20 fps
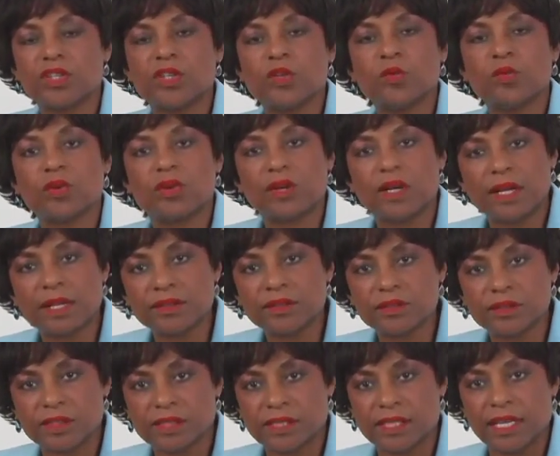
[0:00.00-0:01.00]
you will
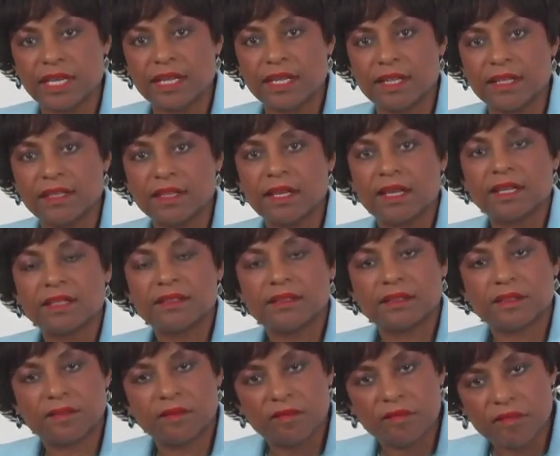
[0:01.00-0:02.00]
understand
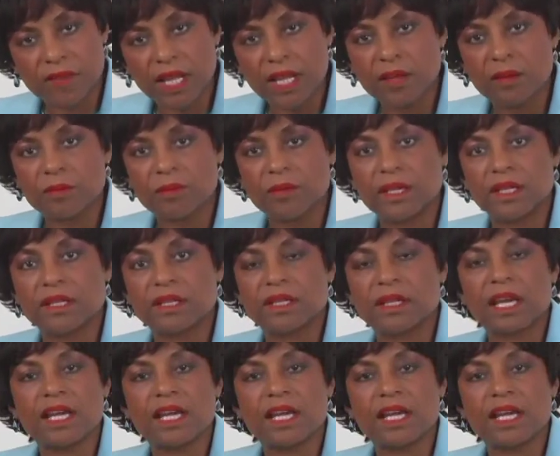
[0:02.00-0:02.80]
development